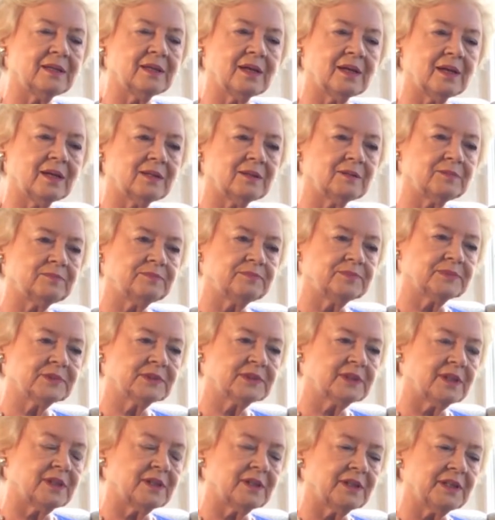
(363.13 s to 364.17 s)

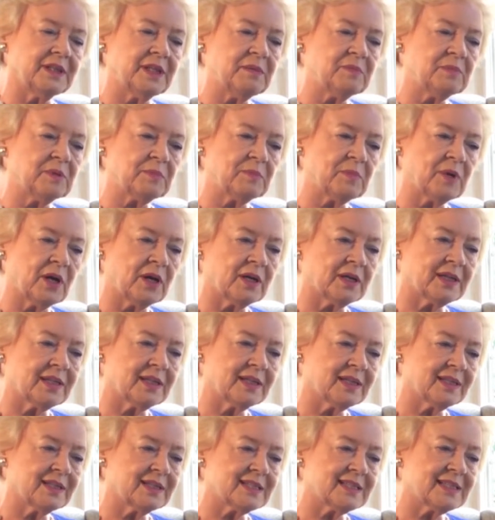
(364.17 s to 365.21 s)
Neiman
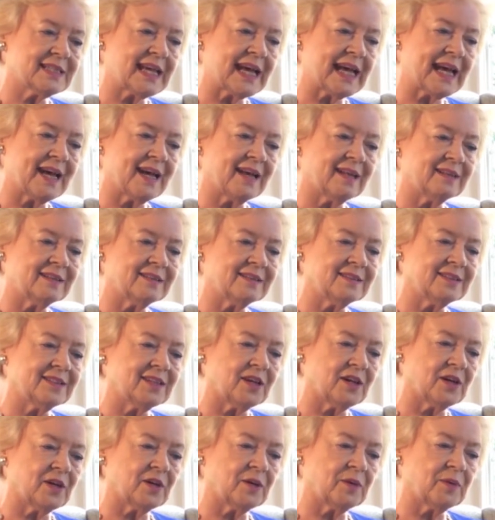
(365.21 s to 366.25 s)
Marcus, and
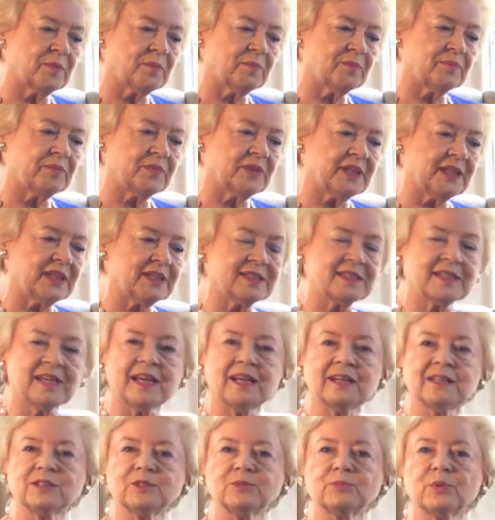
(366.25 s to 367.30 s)
the
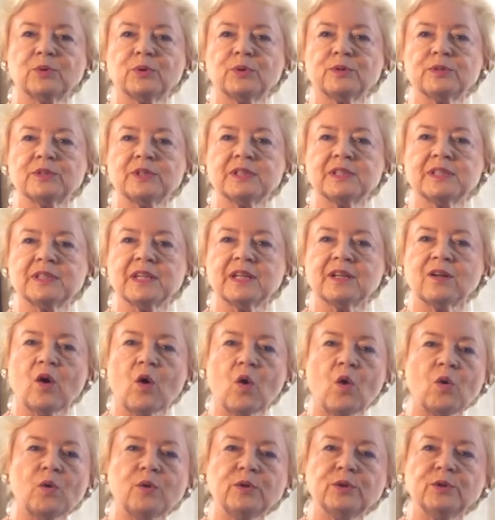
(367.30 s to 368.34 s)
salesperson said,
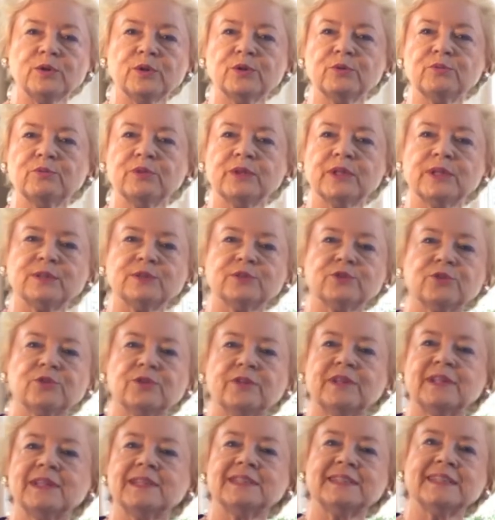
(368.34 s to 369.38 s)
"Oh, you're a realtor?"
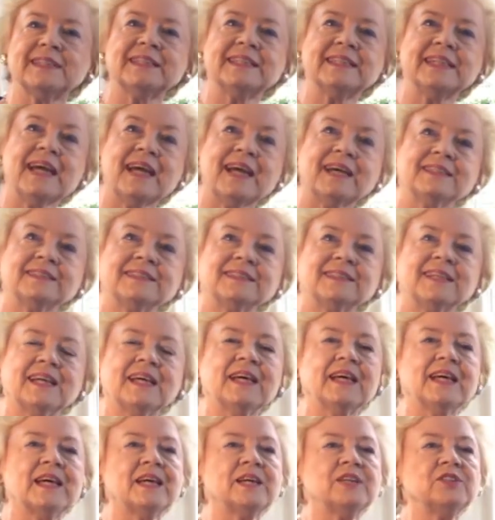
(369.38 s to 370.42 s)
And I said, "Yes."
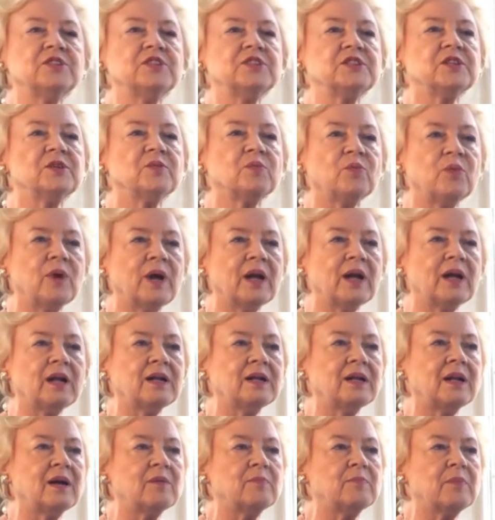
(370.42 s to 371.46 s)
She said,
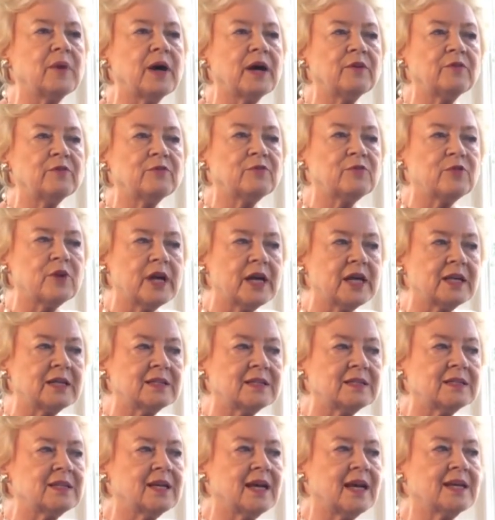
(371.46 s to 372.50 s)
"Well, my
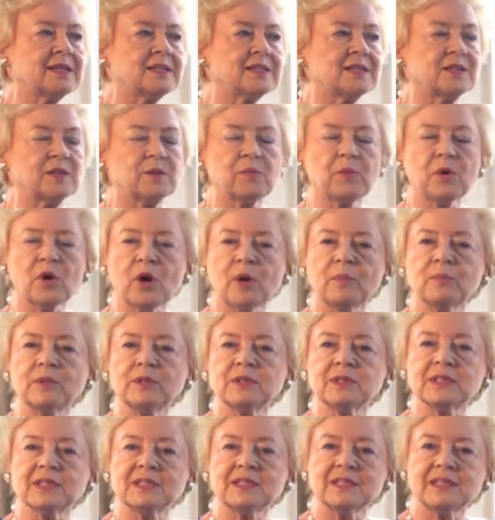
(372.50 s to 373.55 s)
friend has an
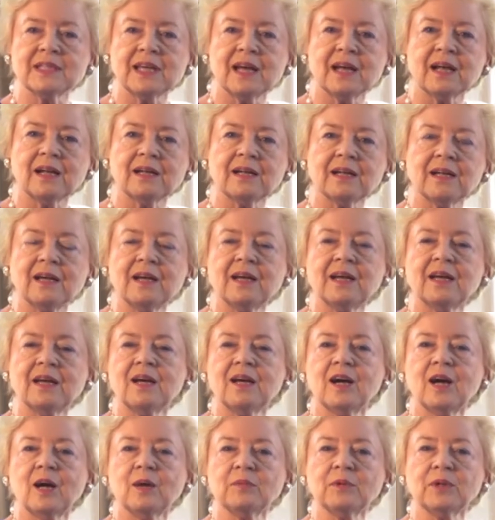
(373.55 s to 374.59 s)
apartment to sell.
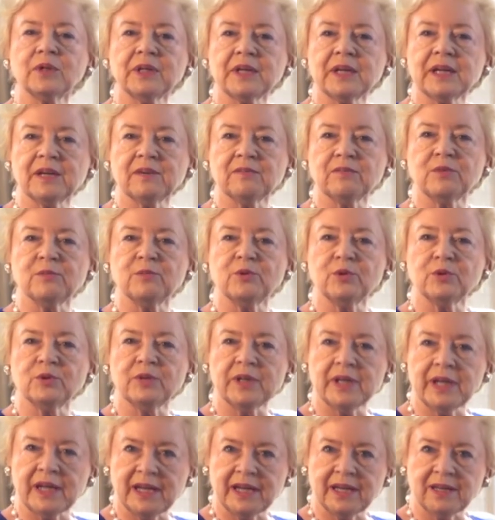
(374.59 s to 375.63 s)
I'm going to give him your
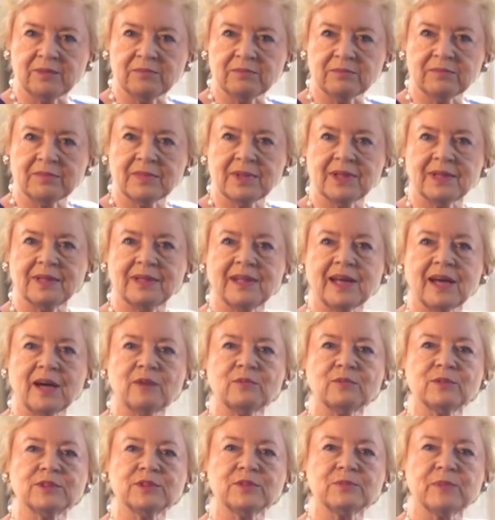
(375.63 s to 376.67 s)
name." And
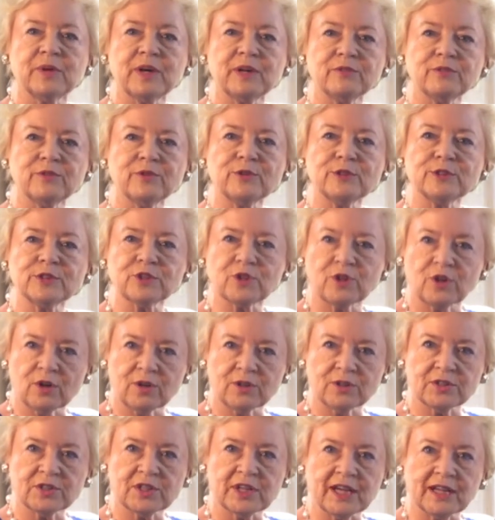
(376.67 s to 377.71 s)
that was my first
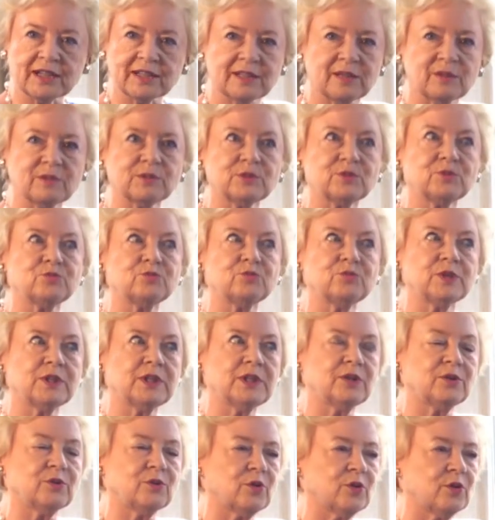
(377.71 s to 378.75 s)
contact, and I was
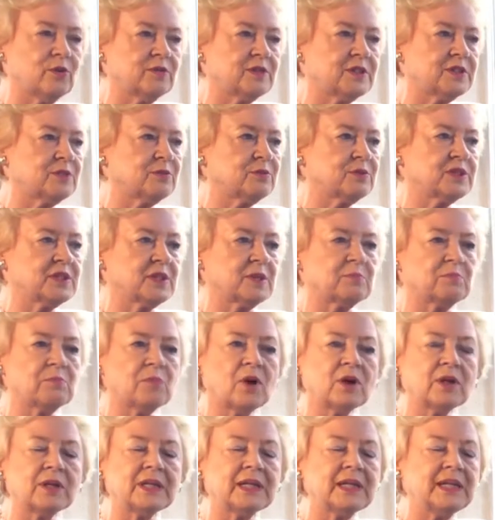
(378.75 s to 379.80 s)
really nervous. It was at
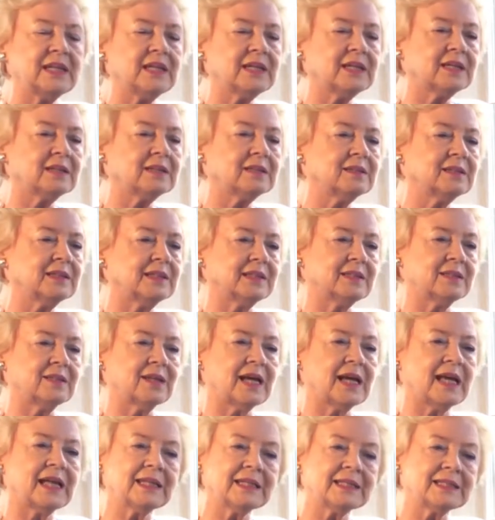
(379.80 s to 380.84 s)
Mont Eagle in
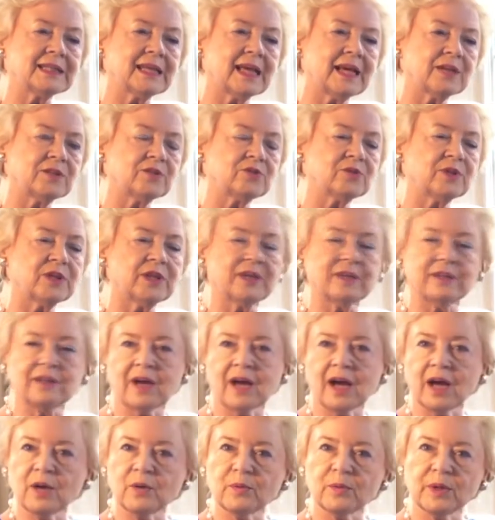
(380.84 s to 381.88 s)
Alexandria on
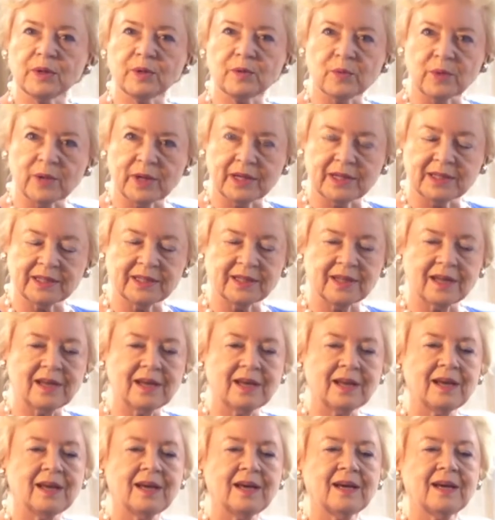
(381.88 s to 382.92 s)
Highway 1.
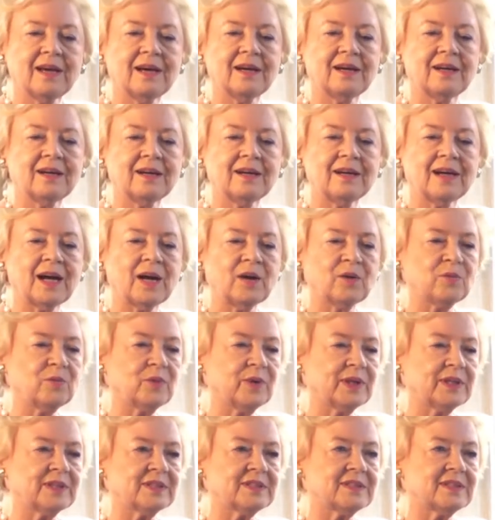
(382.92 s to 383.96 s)
I
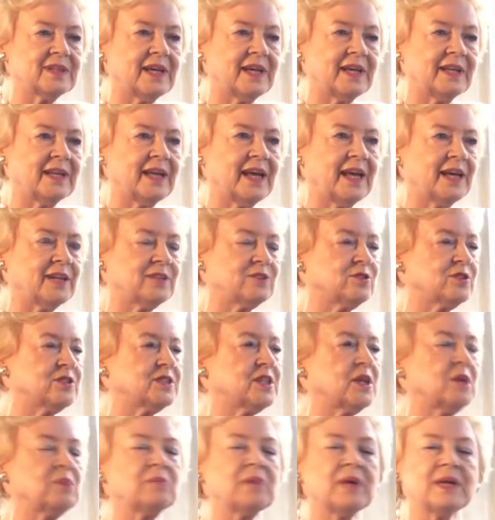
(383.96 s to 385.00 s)
went and had to
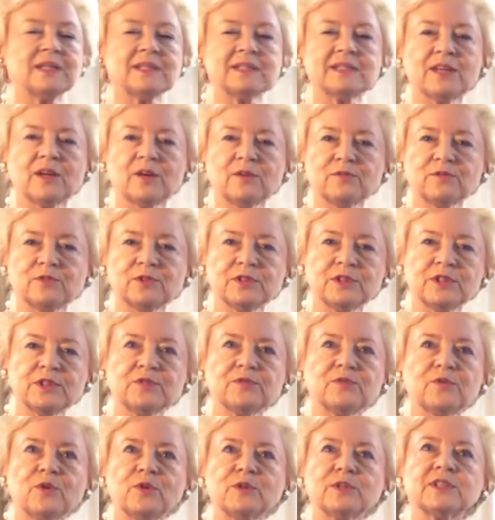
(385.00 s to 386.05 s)
sell myself to
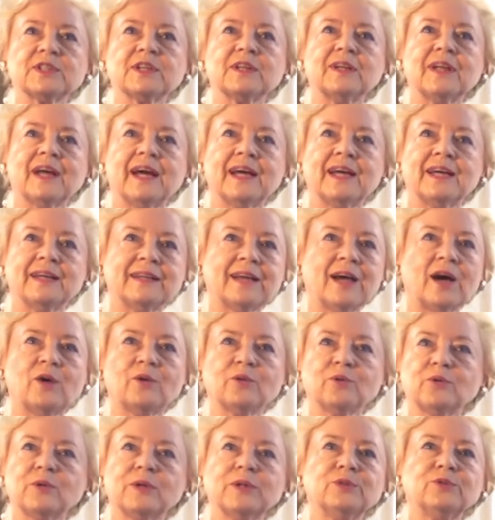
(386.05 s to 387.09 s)
this first client.
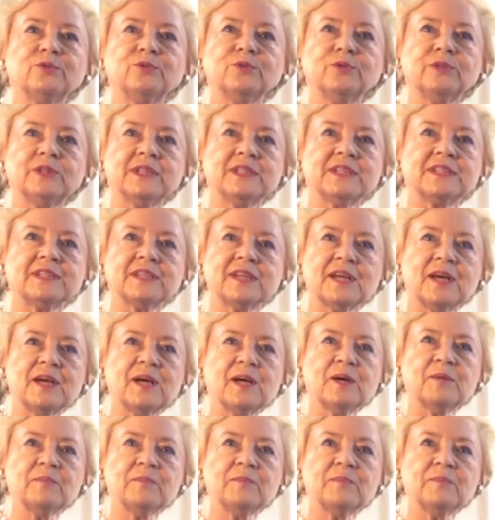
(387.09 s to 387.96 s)
How do I do this?